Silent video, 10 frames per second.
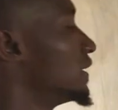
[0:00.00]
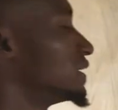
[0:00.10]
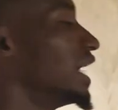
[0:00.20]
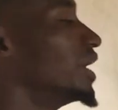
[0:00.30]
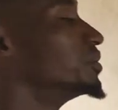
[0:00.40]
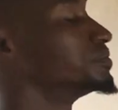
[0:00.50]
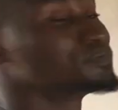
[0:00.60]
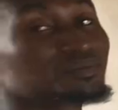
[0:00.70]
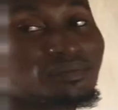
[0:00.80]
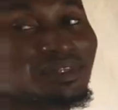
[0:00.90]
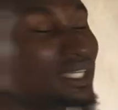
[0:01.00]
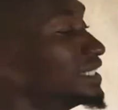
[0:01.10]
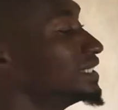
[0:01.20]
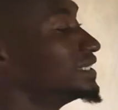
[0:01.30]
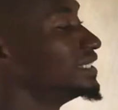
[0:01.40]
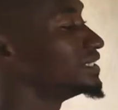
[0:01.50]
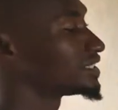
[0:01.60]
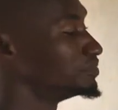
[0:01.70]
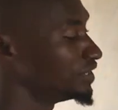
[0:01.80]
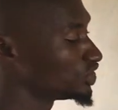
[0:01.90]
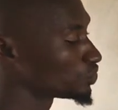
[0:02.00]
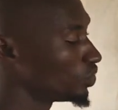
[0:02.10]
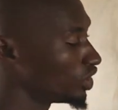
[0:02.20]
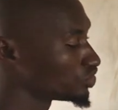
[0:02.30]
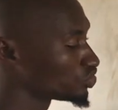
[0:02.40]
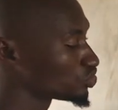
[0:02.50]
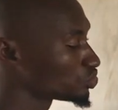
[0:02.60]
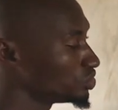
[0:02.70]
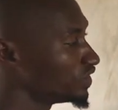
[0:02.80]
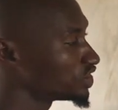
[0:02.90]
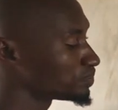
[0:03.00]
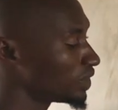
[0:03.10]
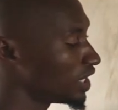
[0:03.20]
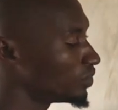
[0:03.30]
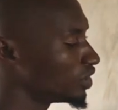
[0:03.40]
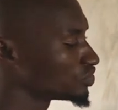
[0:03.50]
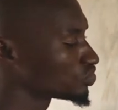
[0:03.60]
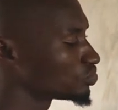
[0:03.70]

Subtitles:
Now, this means what? 2 raised power what?